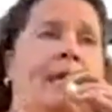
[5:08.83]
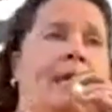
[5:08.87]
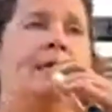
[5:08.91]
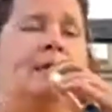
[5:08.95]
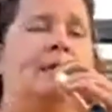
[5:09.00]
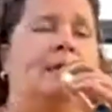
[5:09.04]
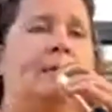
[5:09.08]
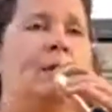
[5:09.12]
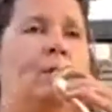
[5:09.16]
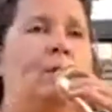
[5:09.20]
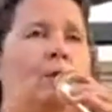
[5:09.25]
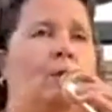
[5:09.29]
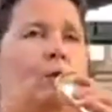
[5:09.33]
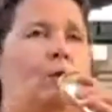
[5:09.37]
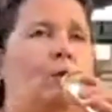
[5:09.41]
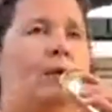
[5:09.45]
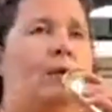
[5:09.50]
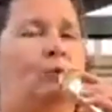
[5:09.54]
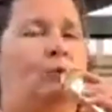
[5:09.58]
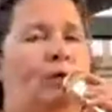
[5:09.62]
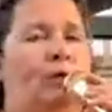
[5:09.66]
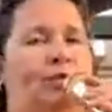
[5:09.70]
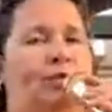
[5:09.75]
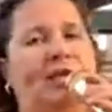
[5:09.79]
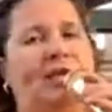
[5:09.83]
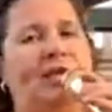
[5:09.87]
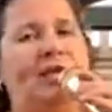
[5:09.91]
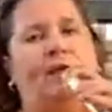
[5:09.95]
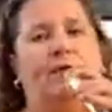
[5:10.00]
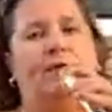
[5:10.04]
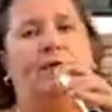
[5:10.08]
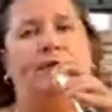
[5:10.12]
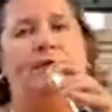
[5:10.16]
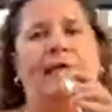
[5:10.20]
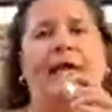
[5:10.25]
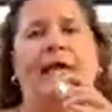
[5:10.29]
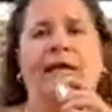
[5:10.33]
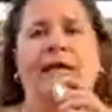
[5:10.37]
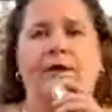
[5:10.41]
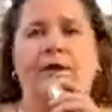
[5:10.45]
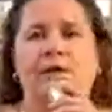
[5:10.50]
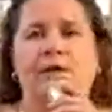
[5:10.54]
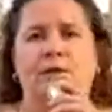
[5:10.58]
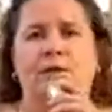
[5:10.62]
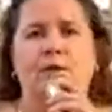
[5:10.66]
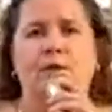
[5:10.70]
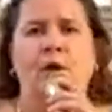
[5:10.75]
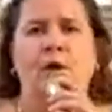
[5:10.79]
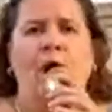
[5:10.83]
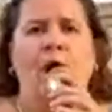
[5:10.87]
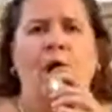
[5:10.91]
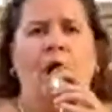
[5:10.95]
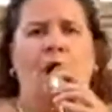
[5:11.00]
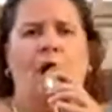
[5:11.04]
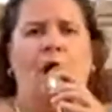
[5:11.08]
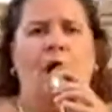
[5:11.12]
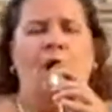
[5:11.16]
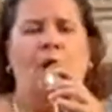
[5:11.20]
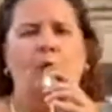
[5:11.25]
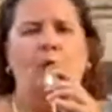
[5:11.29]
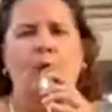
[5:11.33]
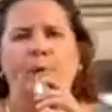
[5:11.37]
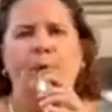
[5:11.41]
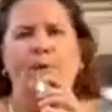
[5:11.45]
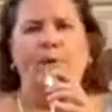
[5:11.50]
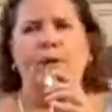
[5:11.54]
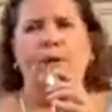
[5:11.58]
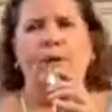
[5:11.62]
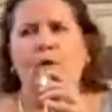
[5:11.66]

I mean, what Chico's caters to are women